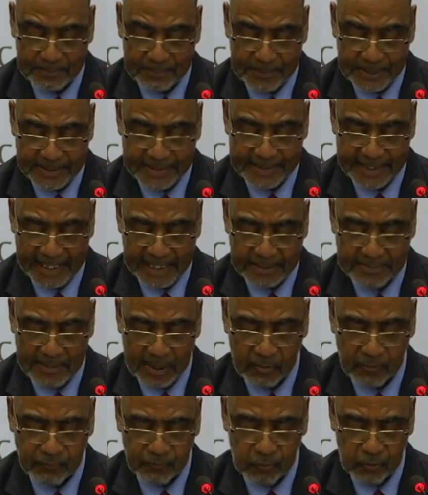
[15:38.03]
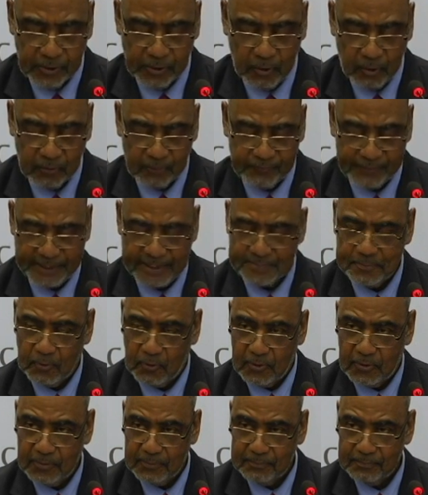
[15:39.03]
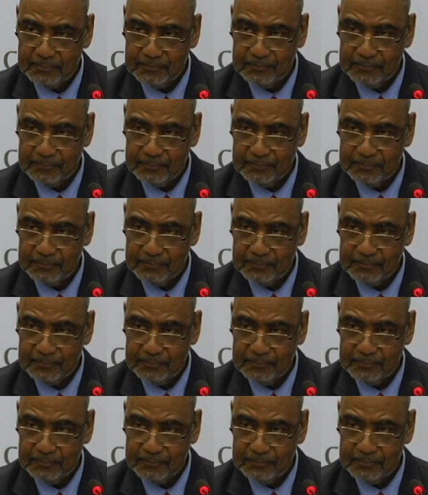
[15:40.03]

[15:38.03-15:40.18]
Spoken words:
President Magufuli on Facebook.